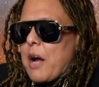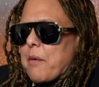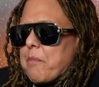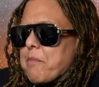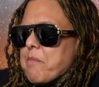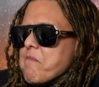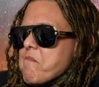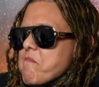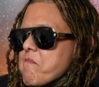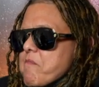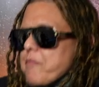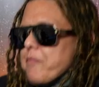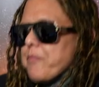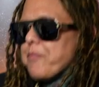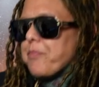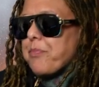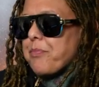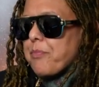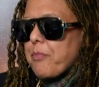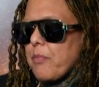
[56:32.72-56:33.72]
that I'm, research right
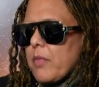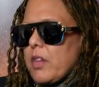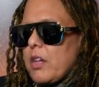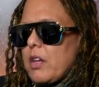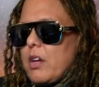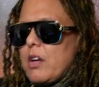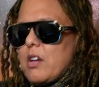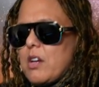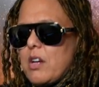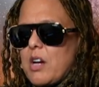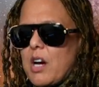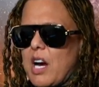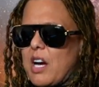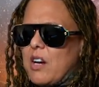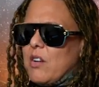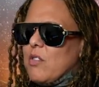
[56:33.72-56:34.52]
now? I